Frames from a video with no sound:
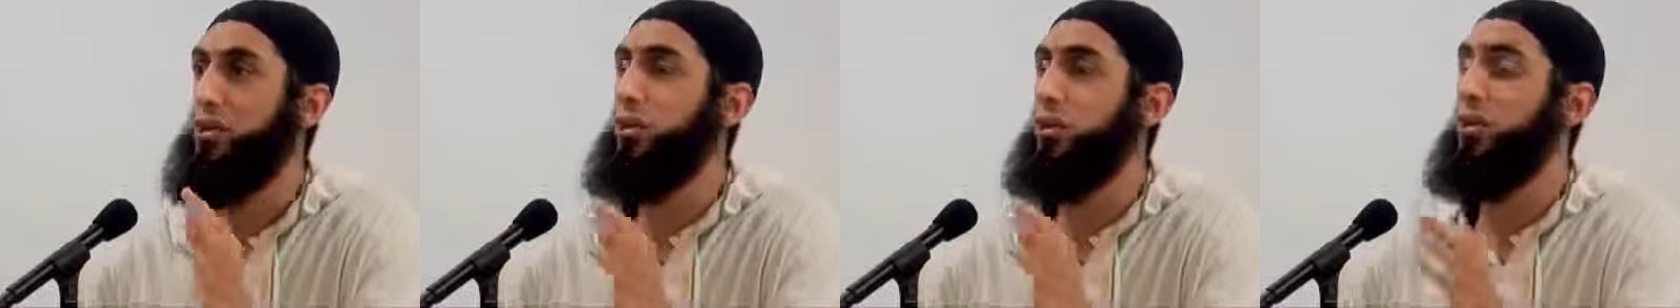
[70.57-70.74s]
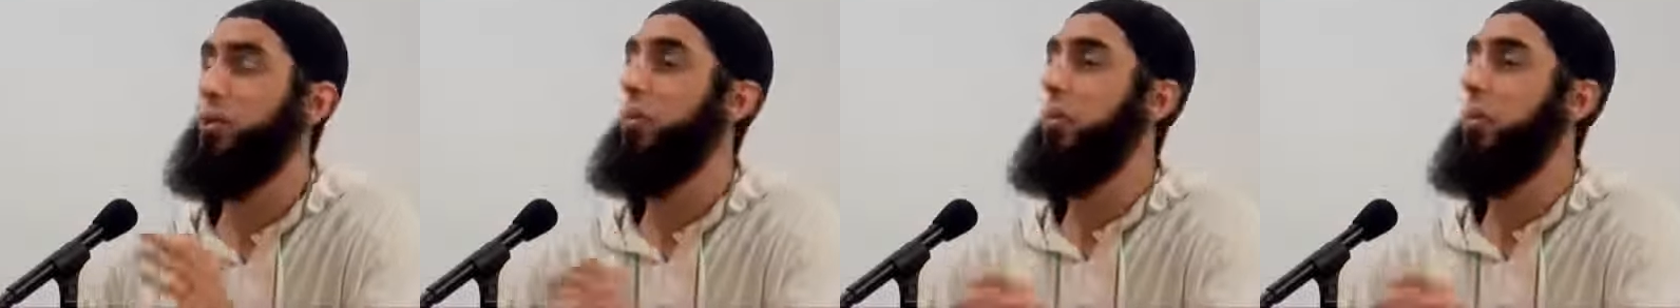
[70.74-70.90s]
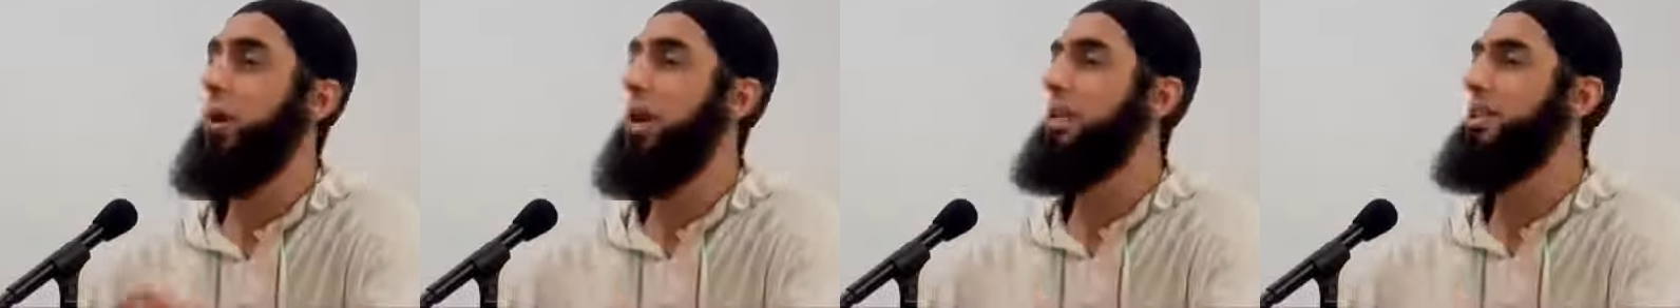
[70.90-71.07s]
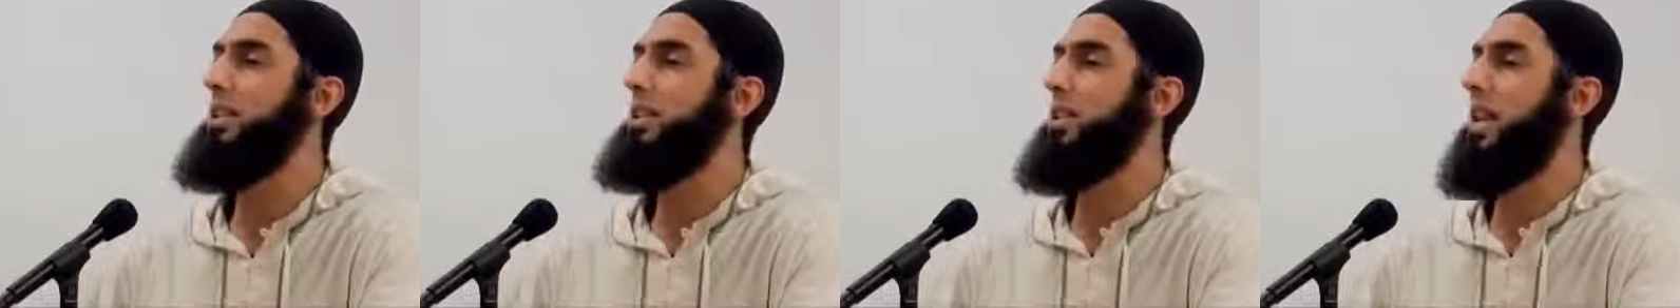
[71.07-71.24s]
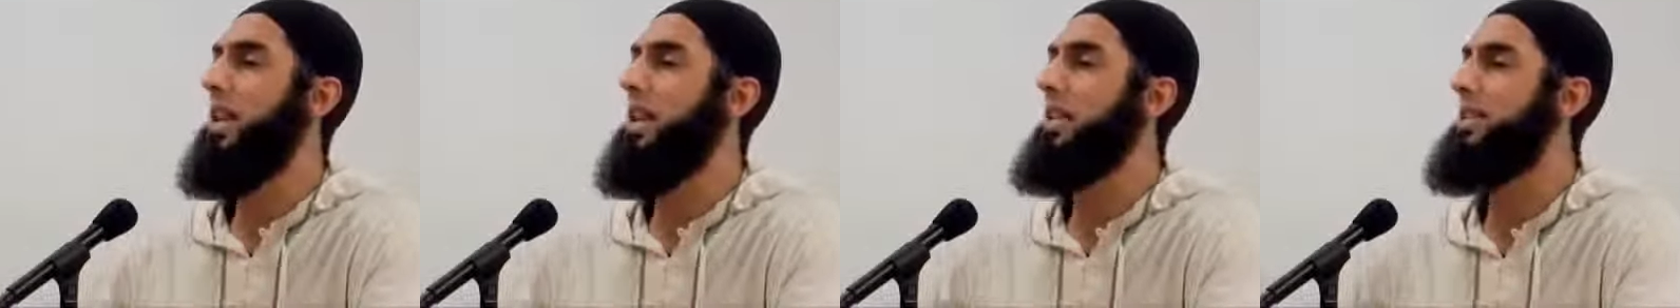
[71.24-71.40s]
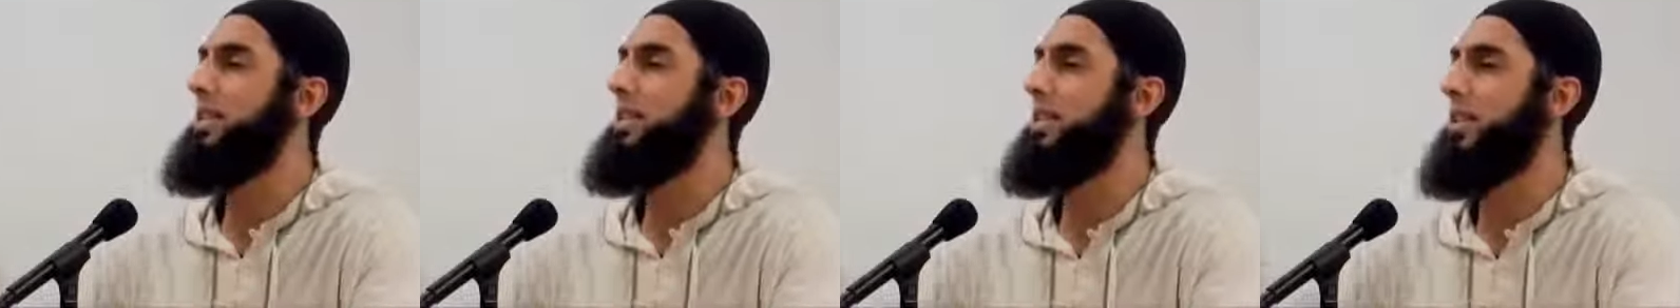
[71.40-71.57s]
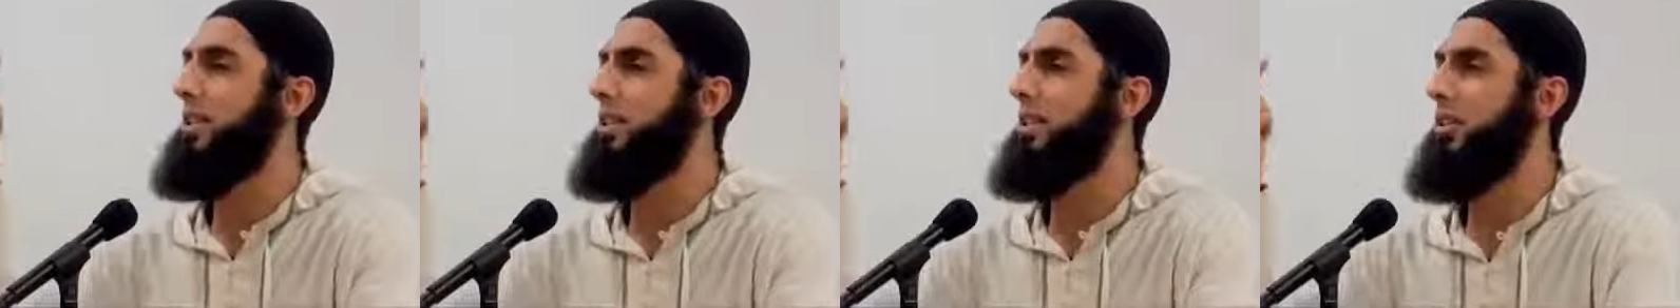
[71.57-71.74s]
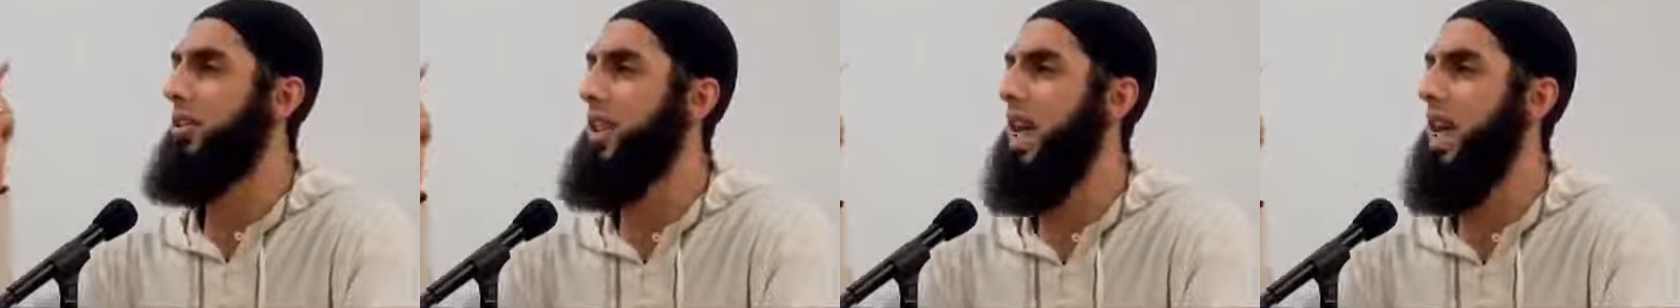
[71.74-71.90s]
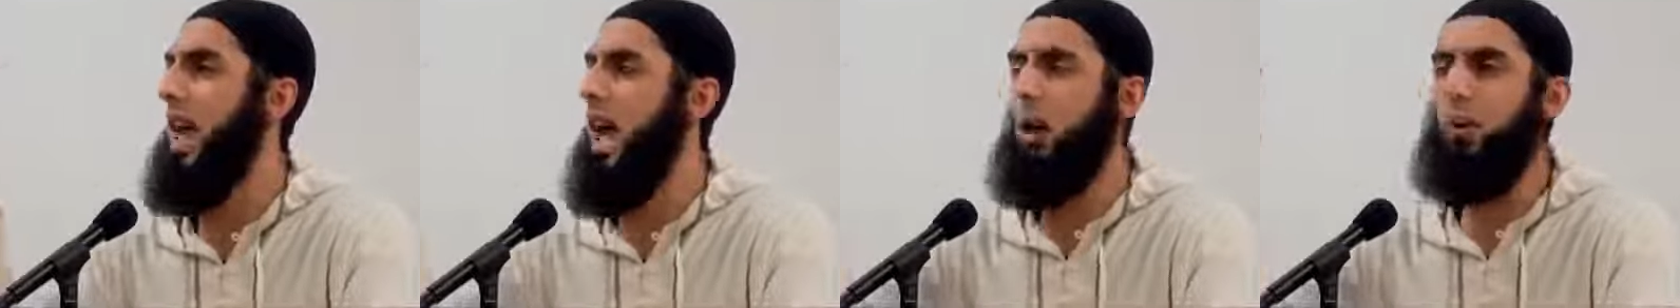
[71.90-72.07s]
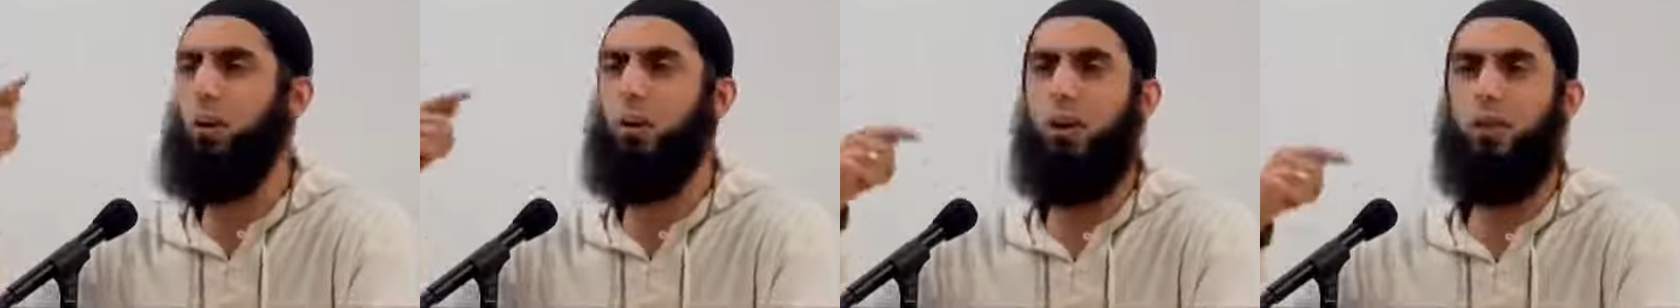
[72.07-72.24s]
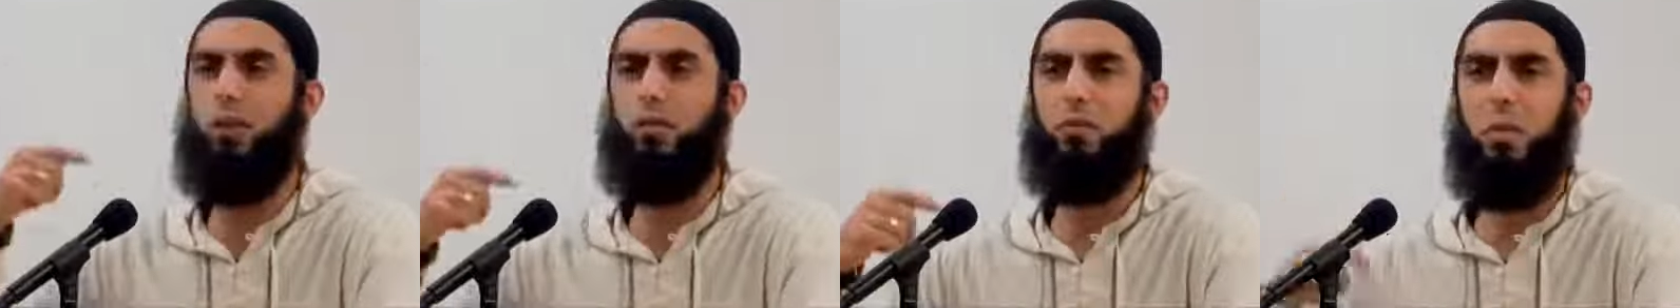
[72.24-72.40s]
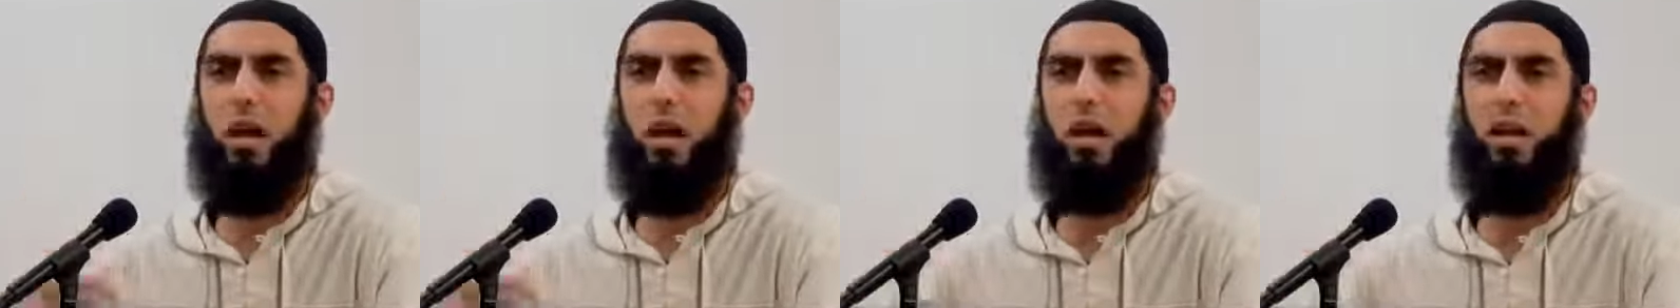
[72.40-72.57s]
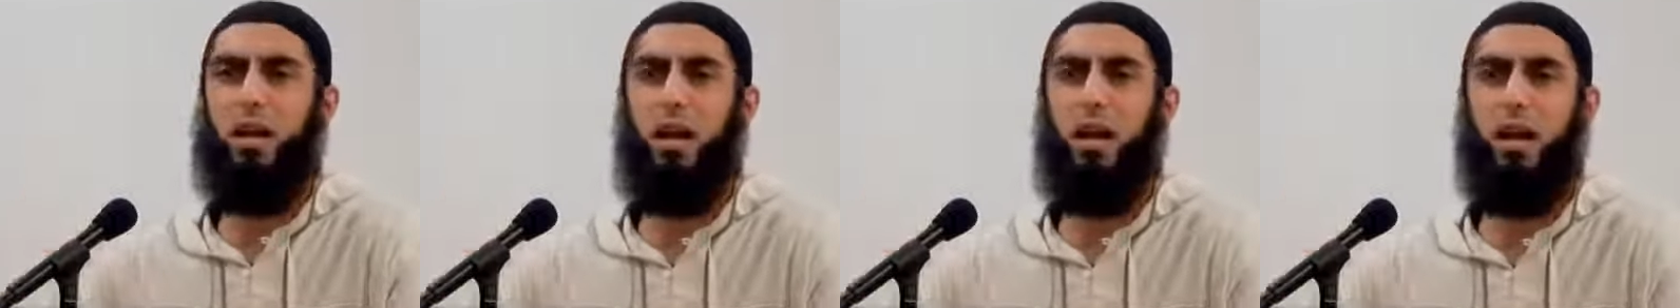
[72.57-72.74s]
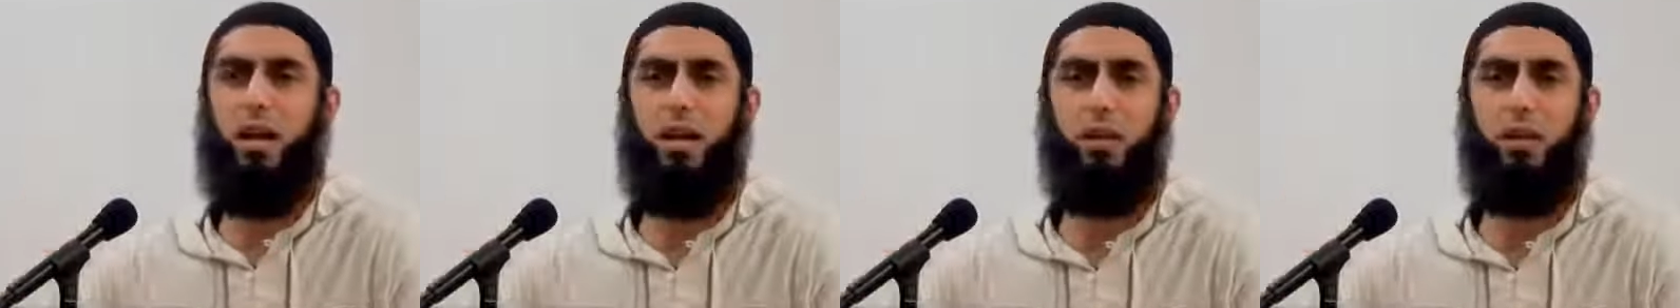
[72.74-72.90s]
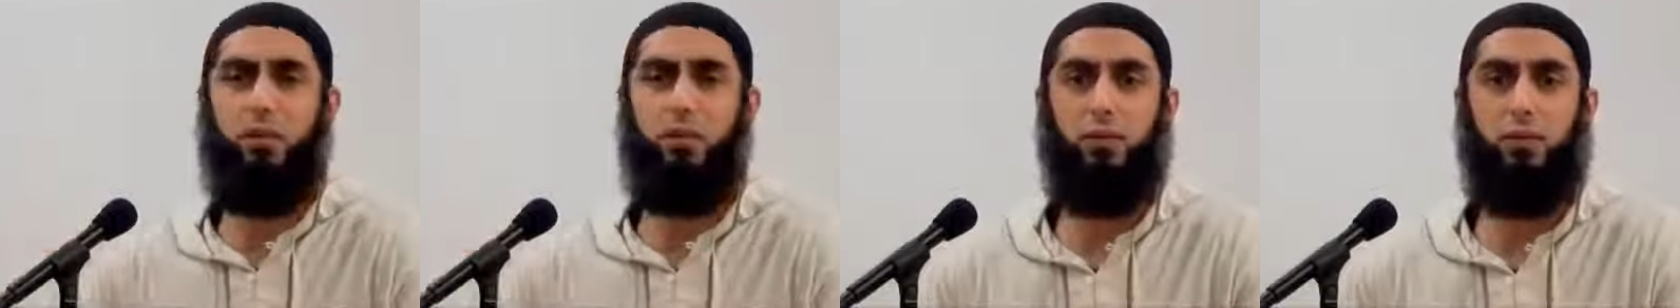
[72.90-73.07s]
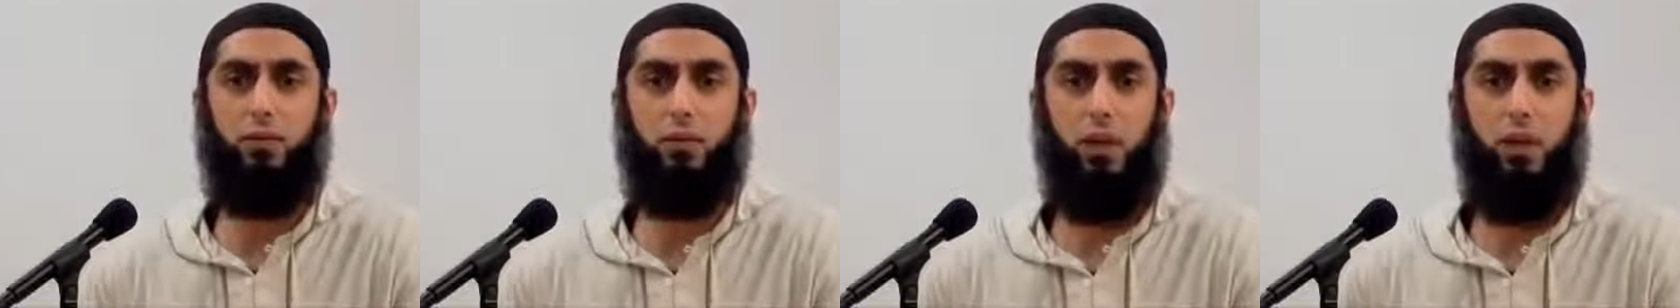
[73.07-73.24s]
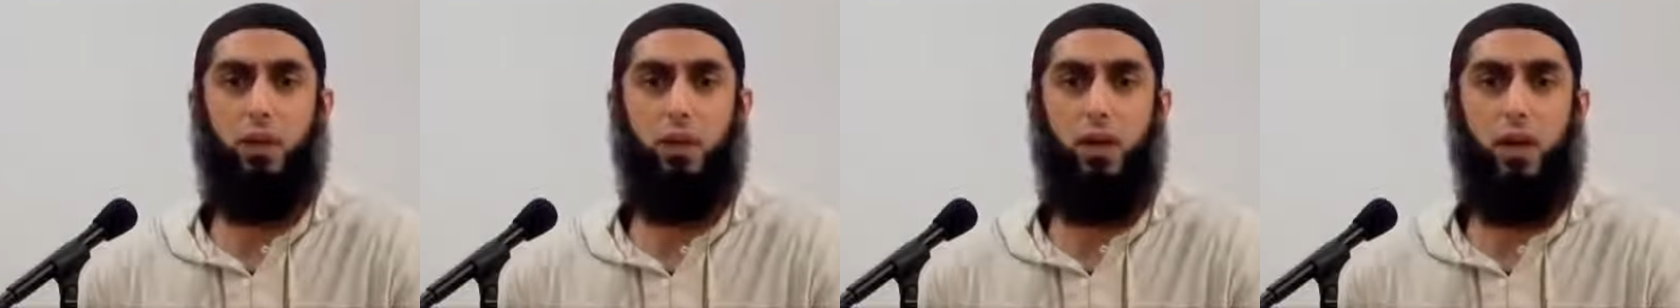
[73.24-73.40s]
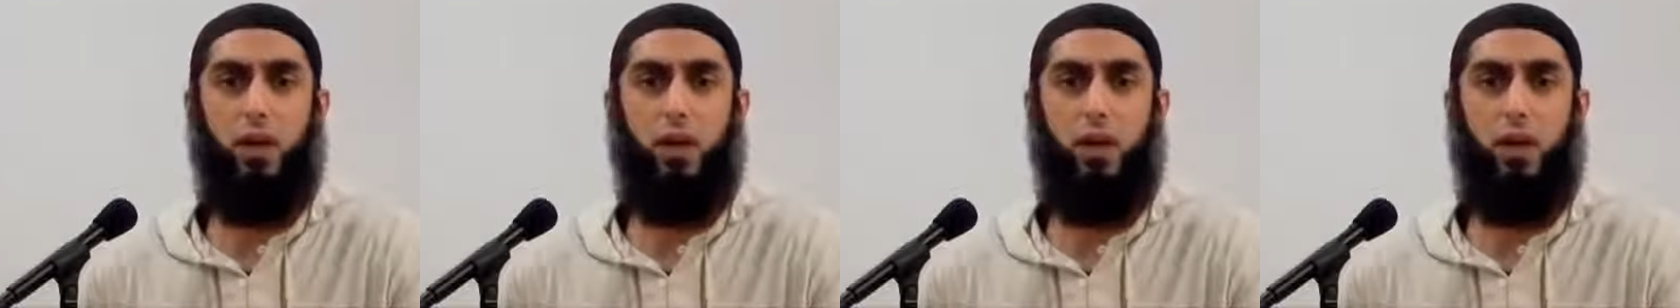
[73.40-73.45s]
to waste a single hour of my life.